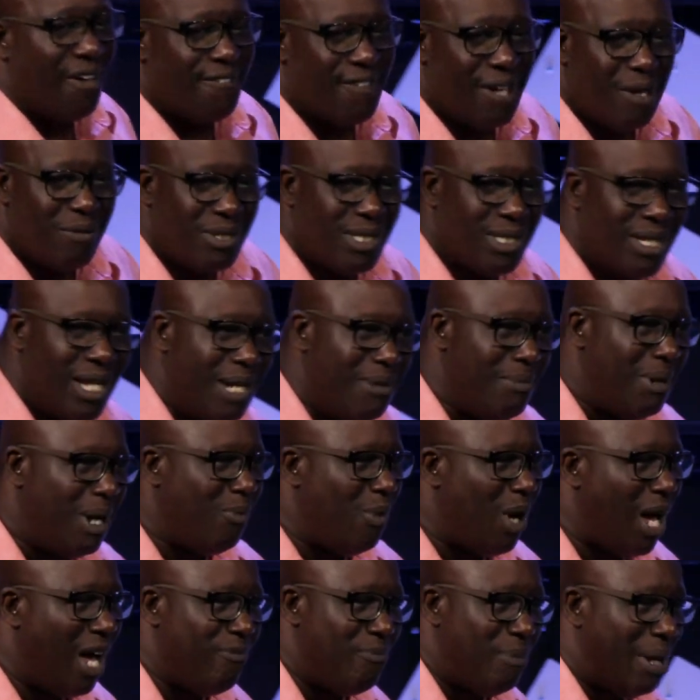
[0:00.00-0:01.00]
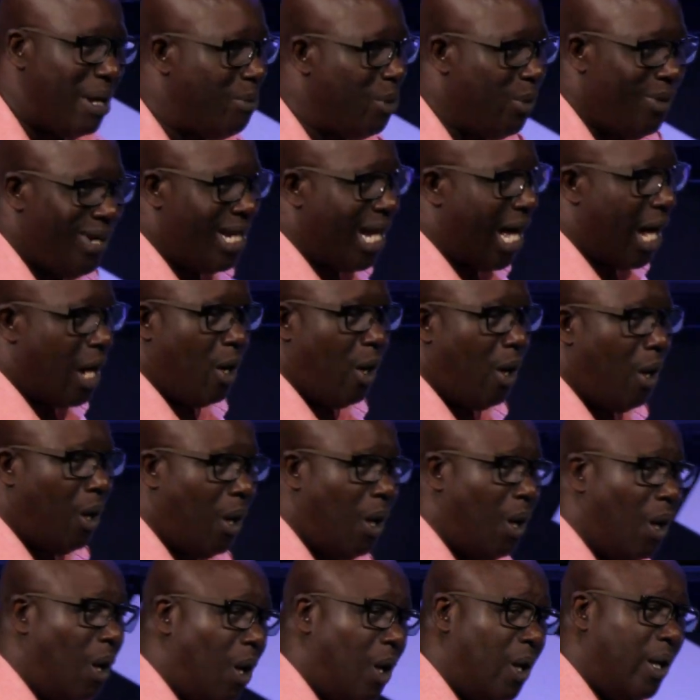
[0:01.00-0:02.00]
I was saying to my wife, baby, we got
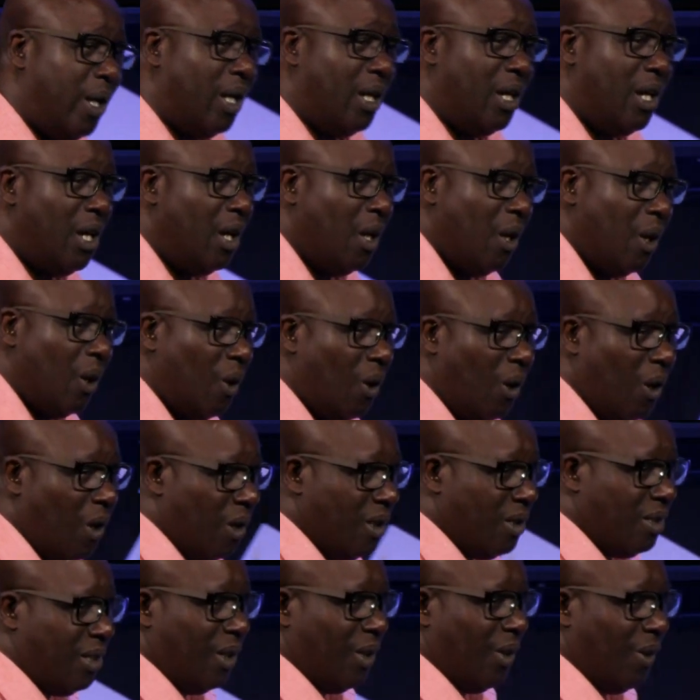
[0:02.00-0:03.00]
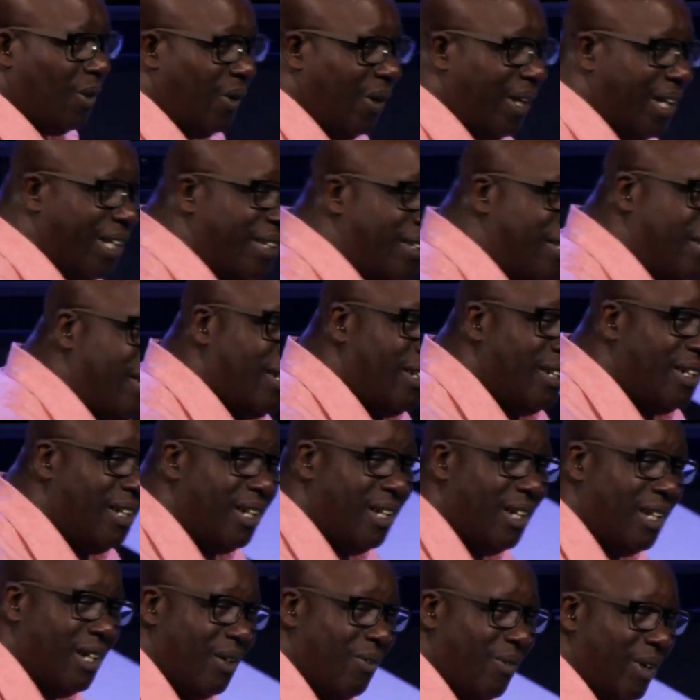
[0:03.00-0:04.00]
all the, all the toys.
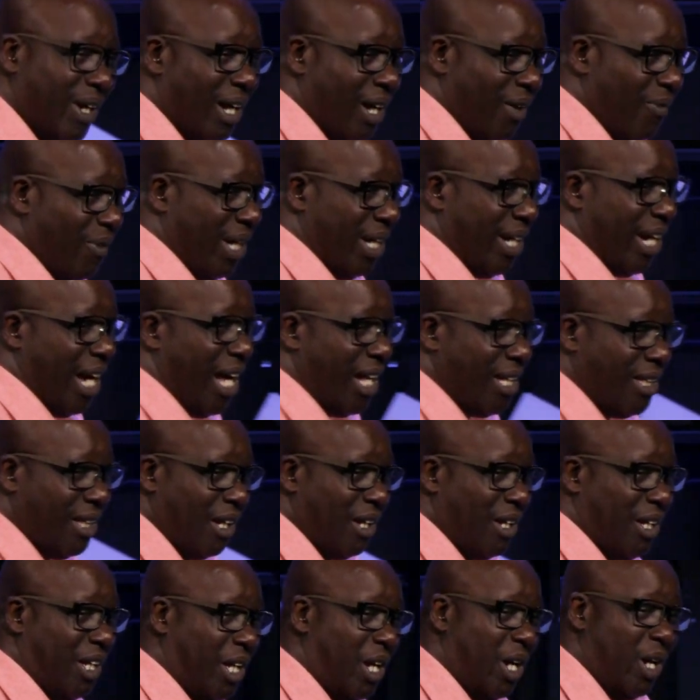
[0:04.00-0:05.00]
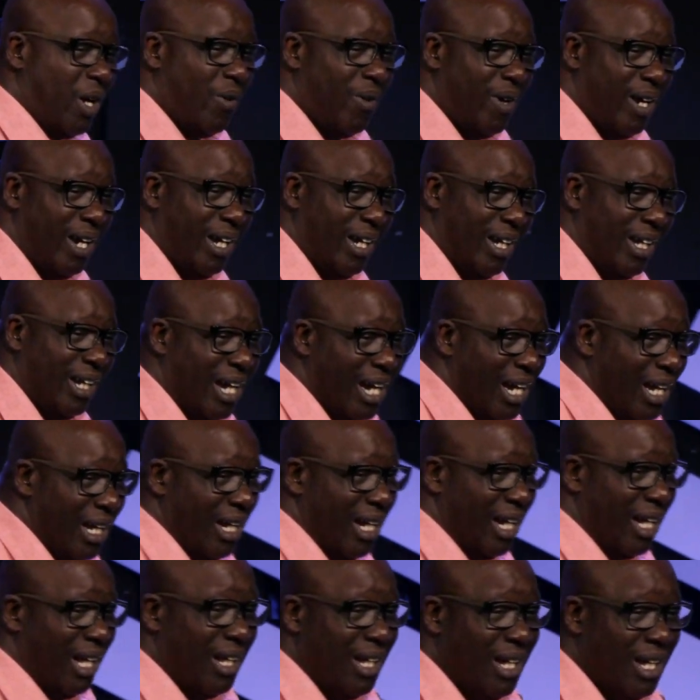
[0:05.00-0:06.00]
We got, we got the Keurig and
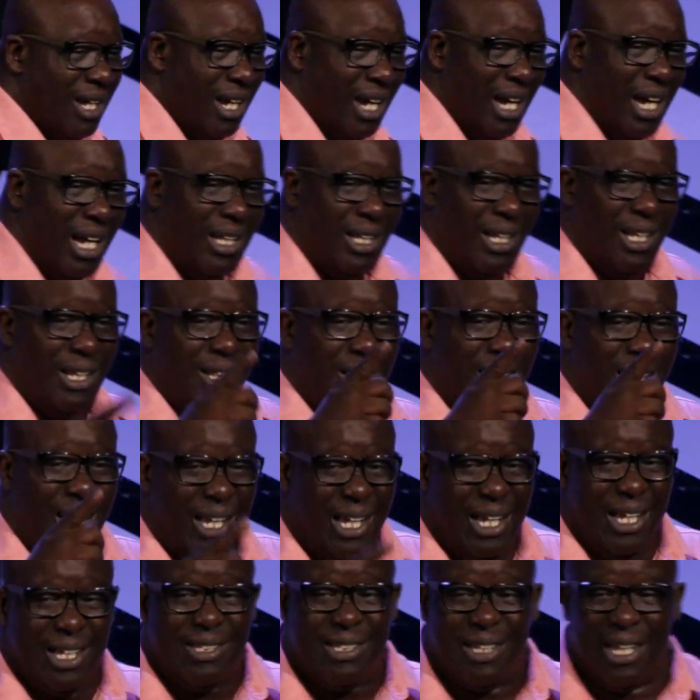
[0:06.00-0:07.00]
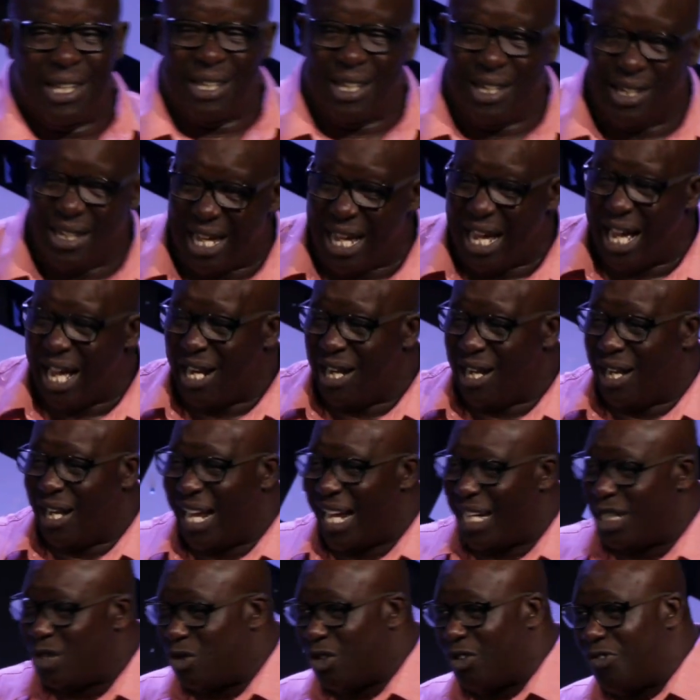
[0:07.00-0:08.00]
the, and the this and the that,
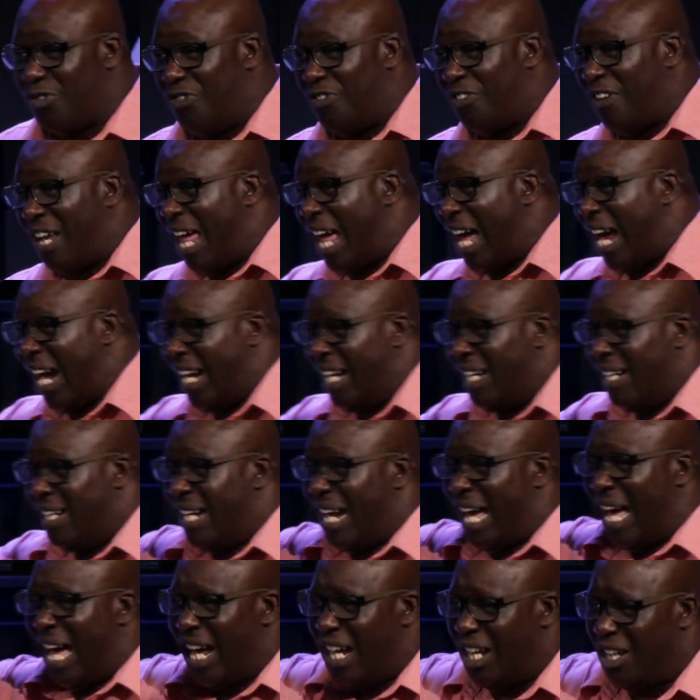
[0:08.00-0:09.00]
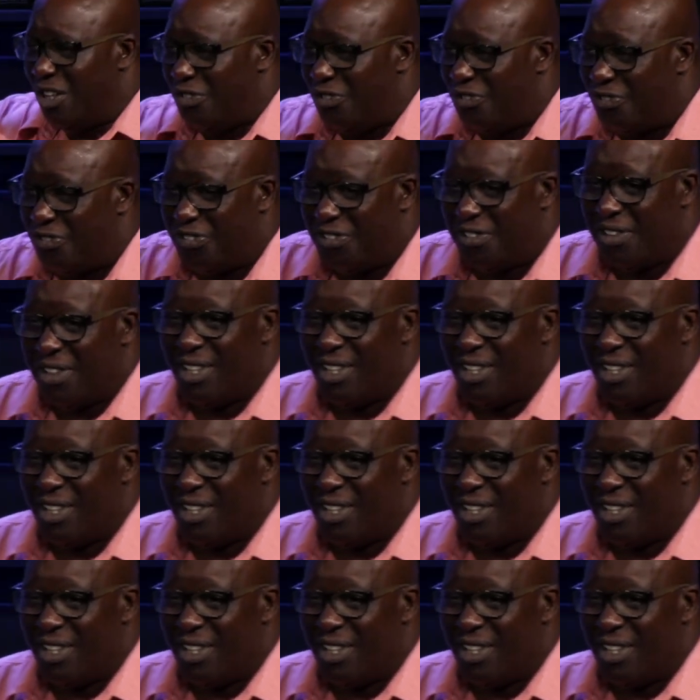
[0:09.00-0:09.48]
electric flying knife.